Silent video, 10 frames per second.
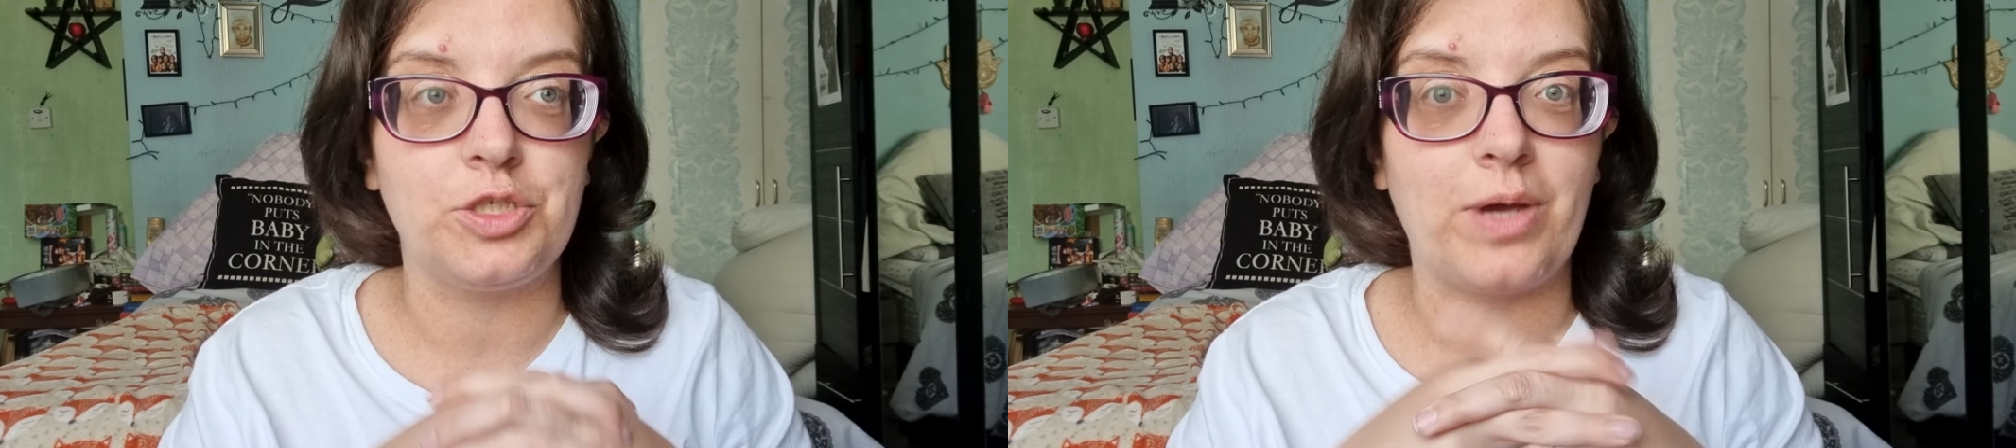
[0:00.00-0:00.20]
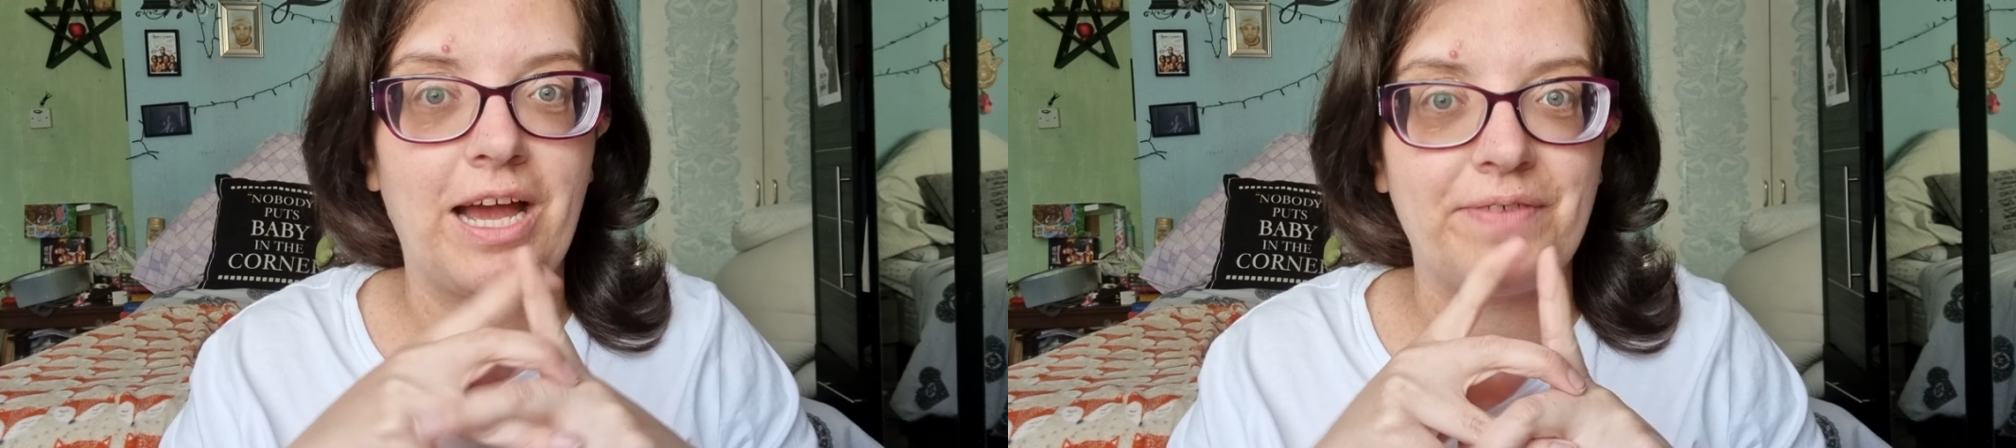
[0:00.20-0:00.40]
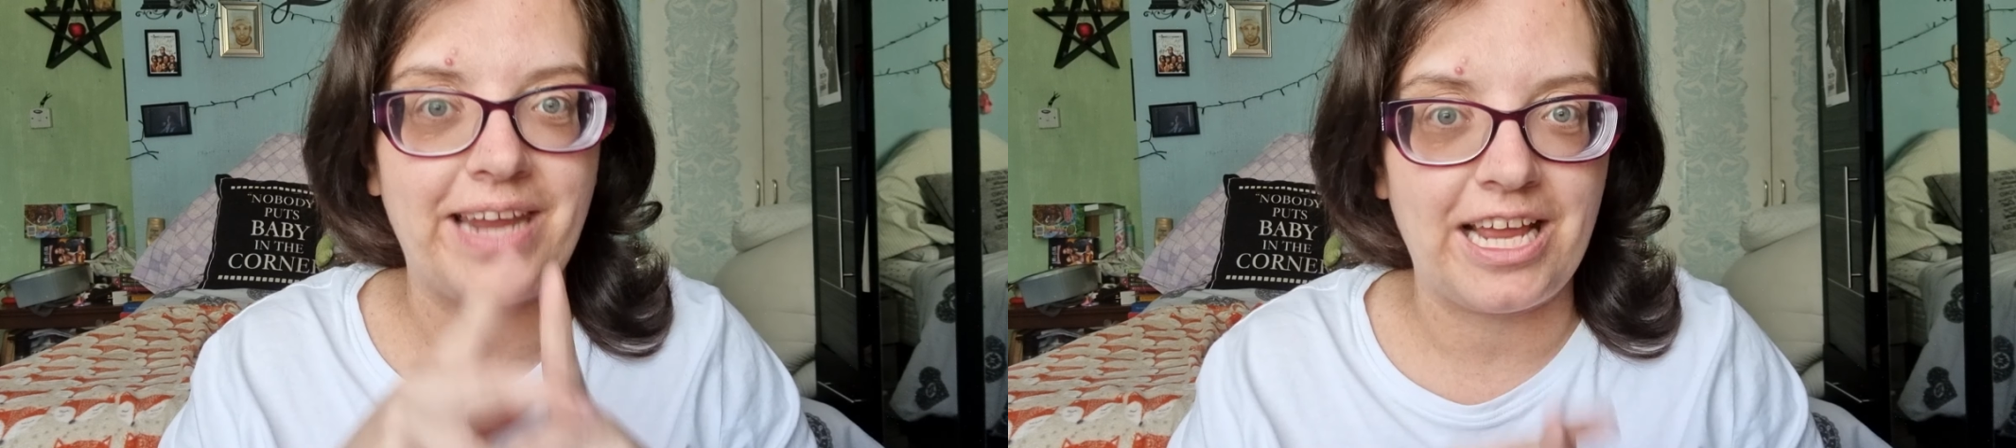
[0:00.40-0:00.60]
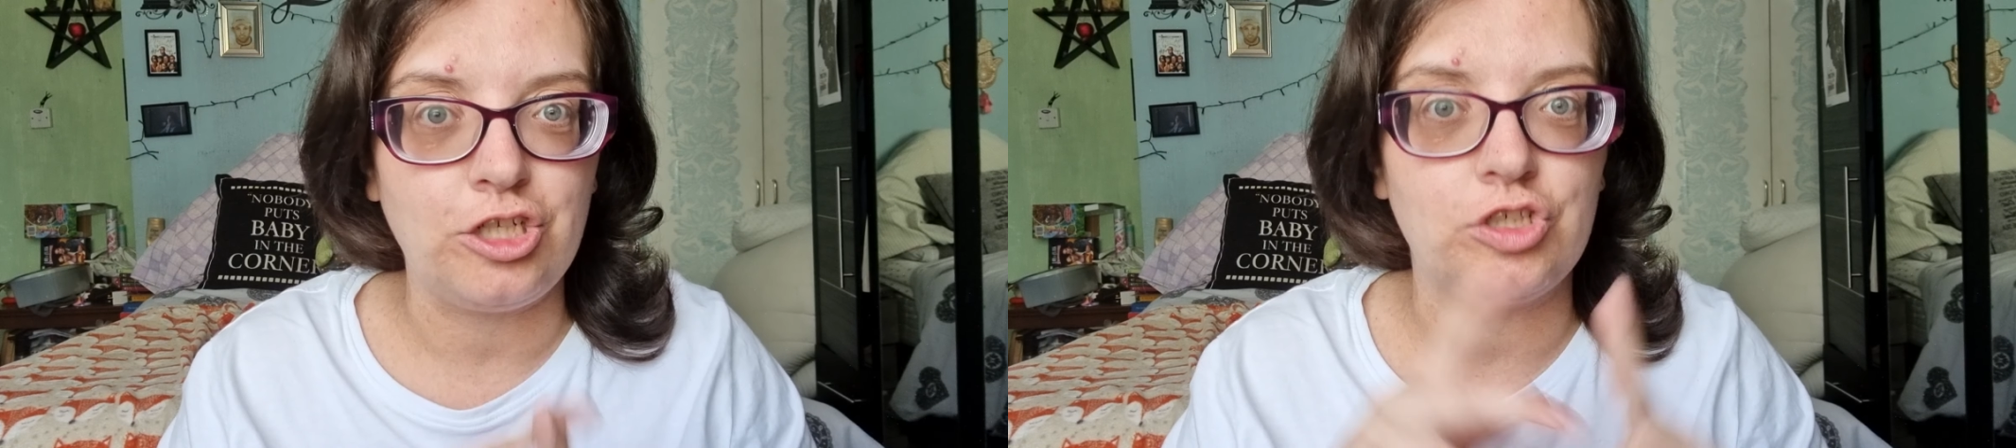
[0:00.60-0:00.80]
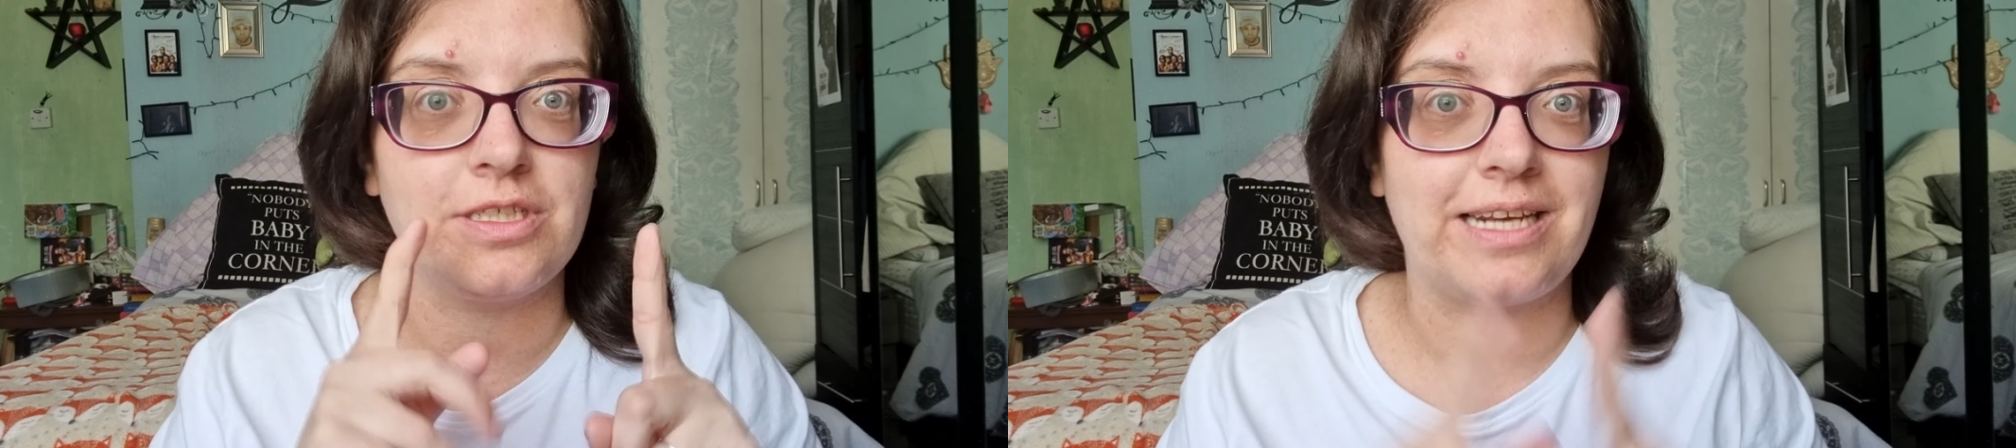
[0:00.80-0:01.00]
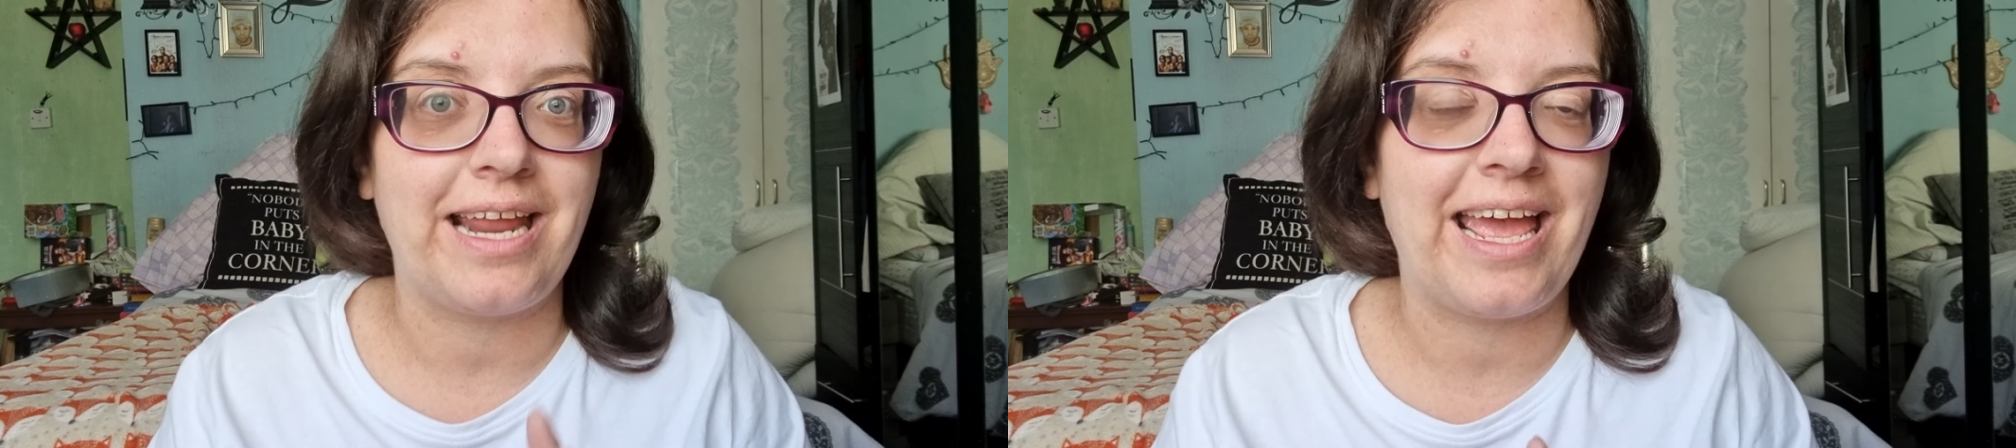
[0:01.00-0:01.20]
you have an entrance and